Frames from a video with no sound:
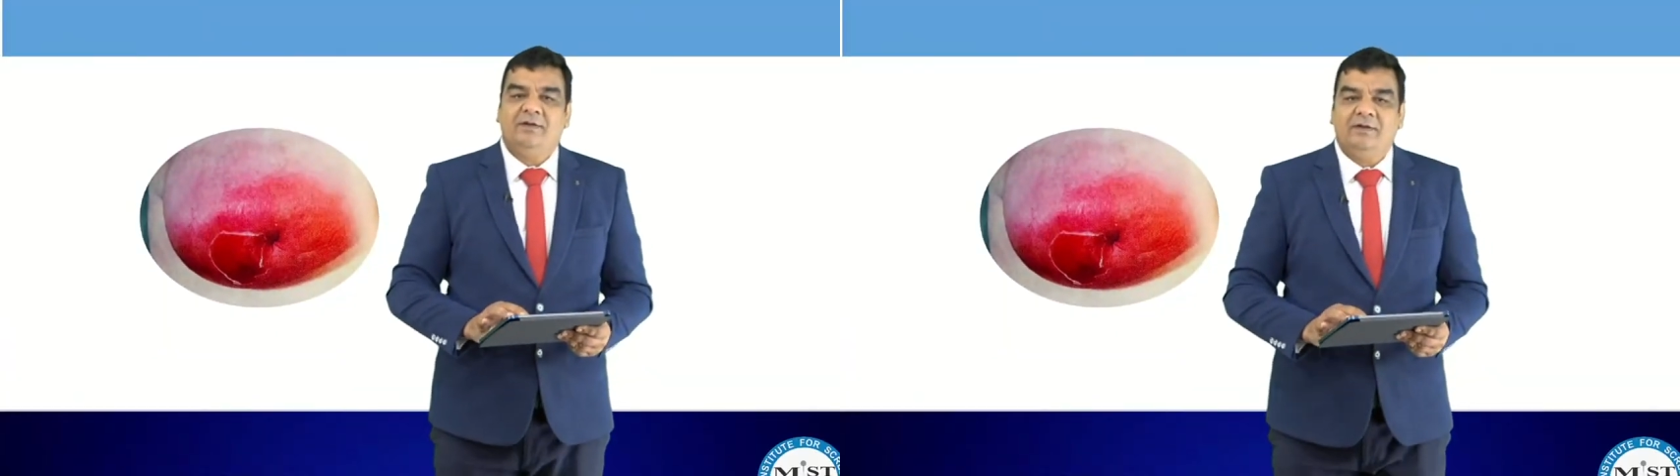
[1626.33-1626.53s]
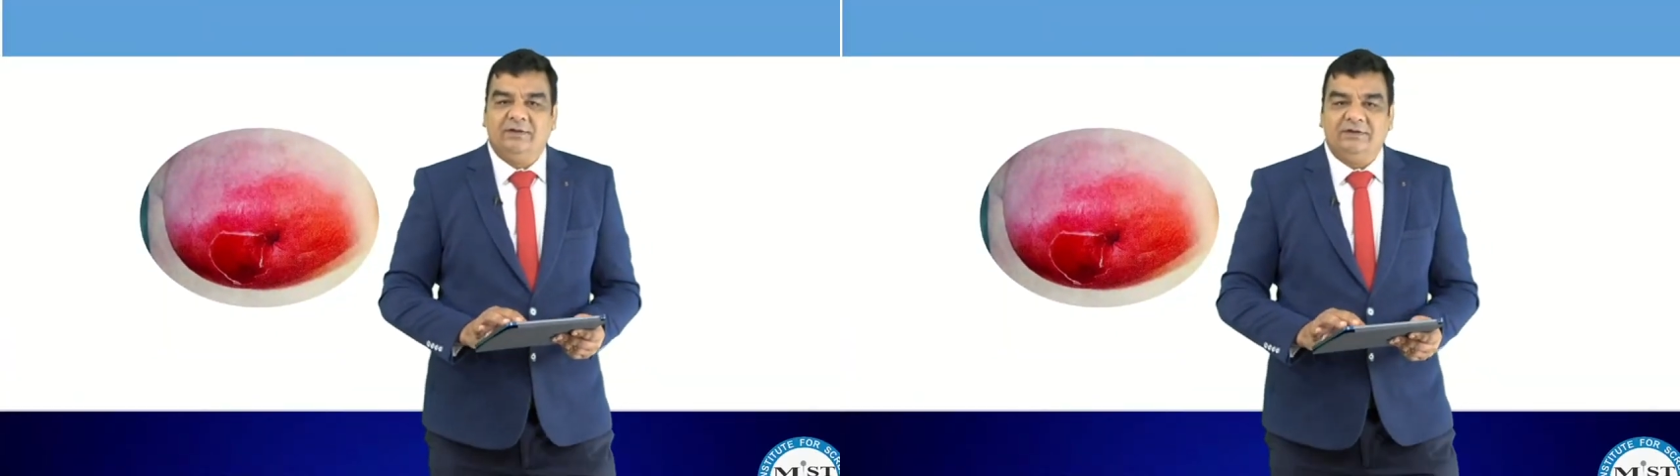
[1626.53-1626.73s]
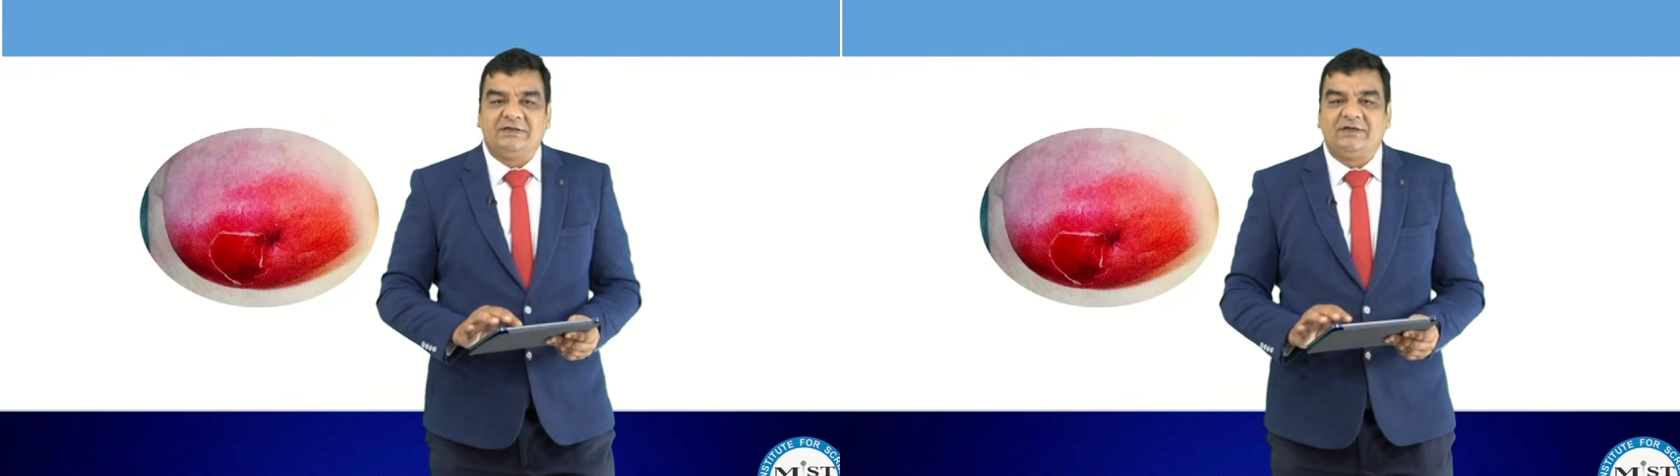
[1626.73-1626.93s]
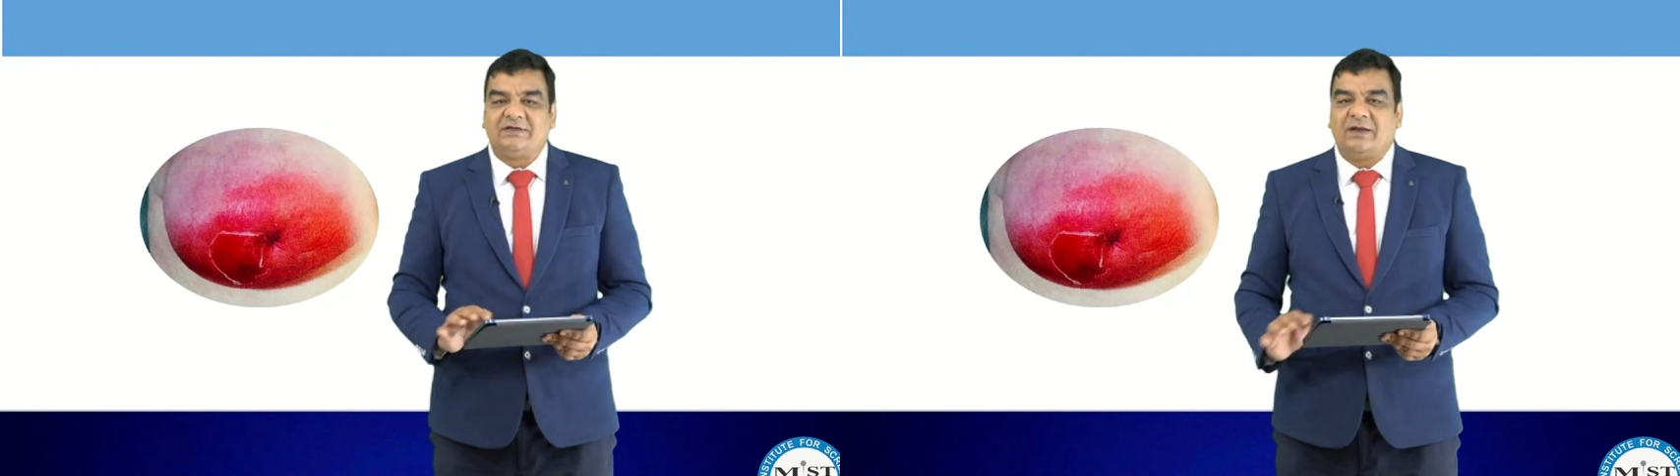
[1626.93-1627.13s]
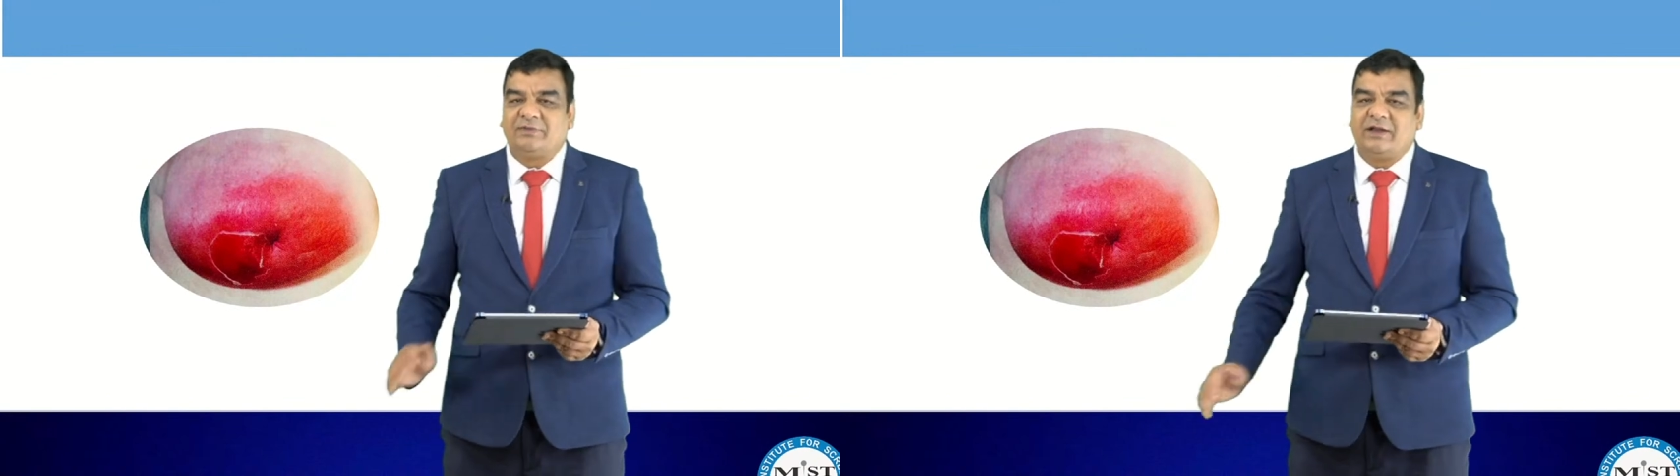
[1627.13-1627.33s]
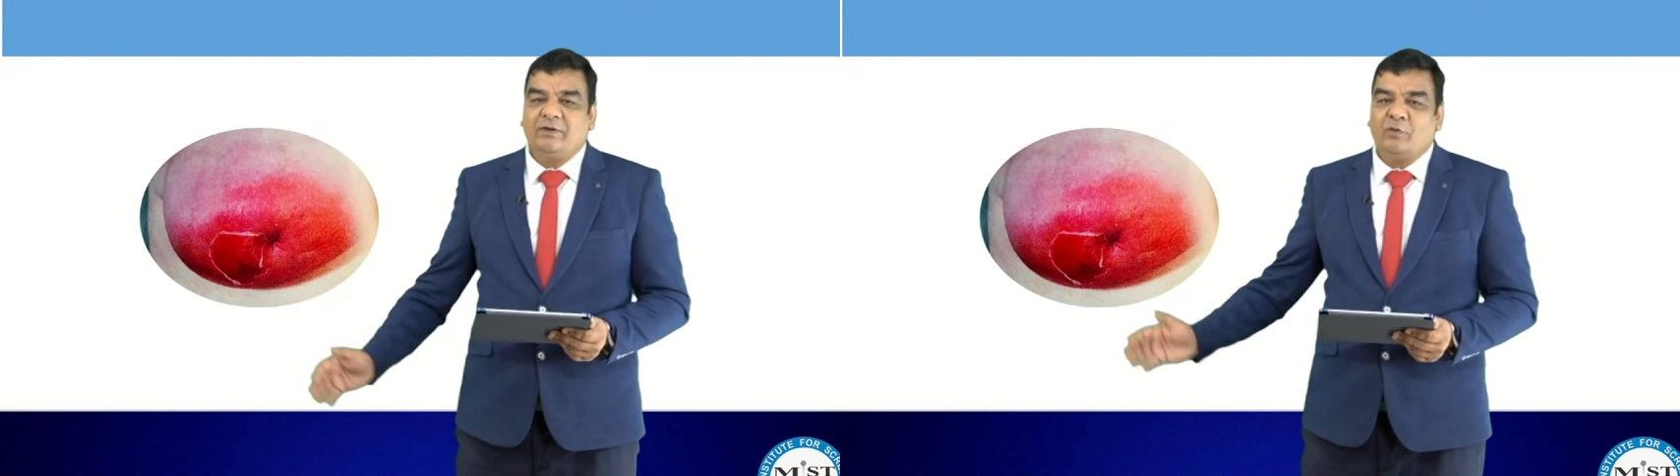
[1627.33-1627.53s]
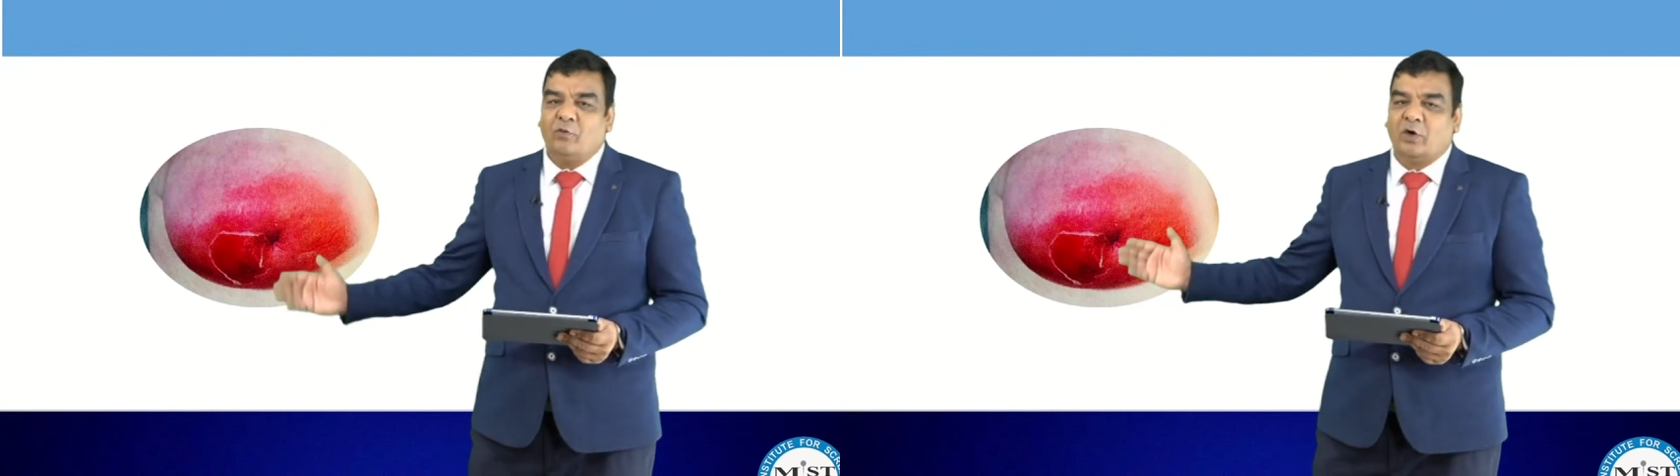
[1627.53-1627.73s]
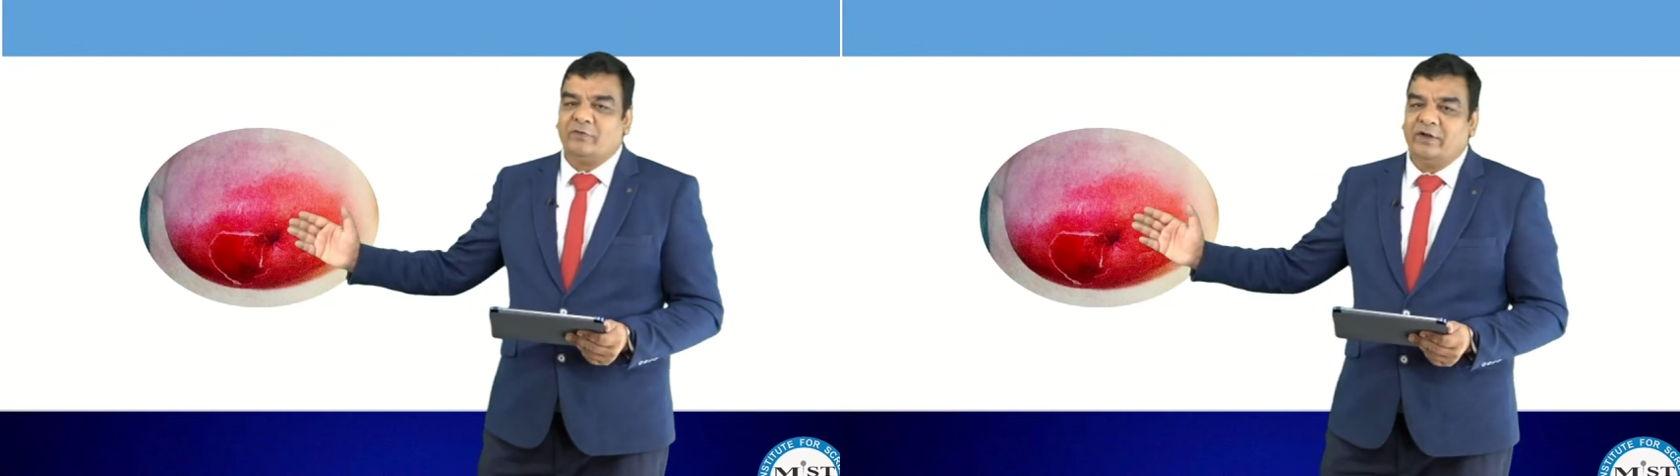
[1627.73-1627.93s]
This is something
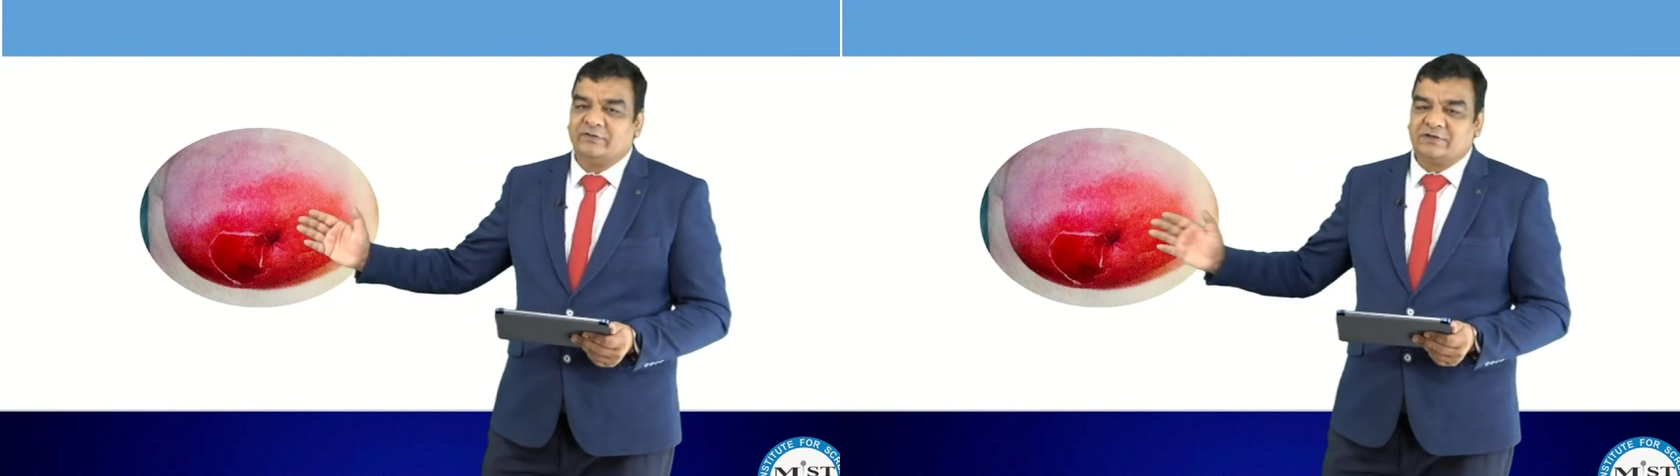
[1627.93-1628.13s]
what we have